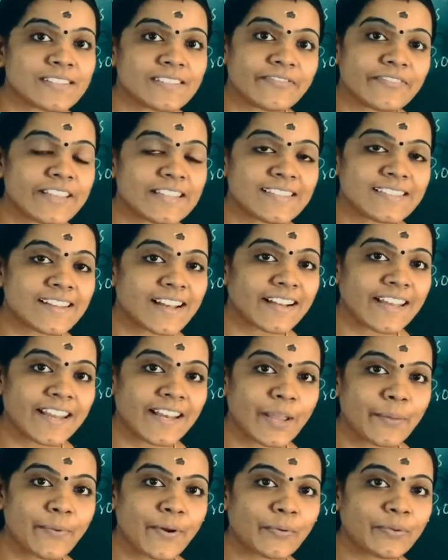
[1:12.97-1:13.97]
we studied
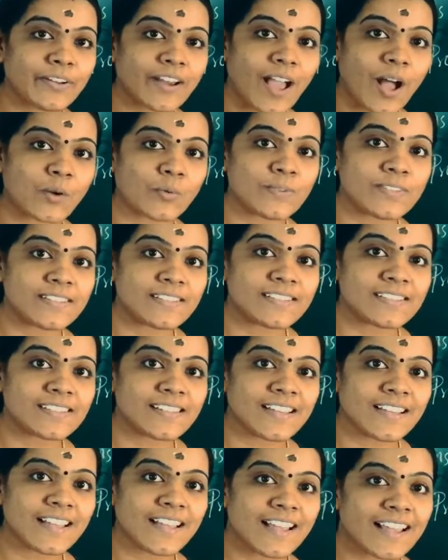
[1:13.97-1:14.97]
about nouns?
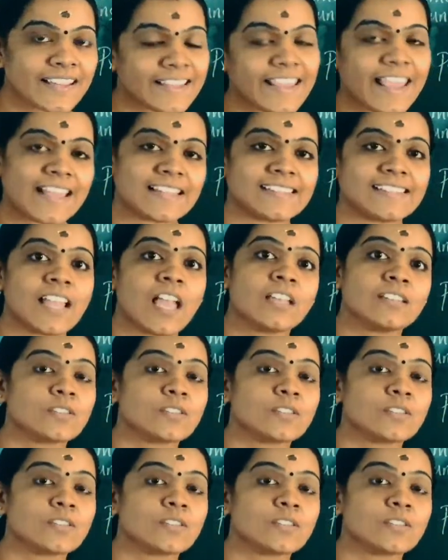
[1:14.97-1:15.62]
Yes.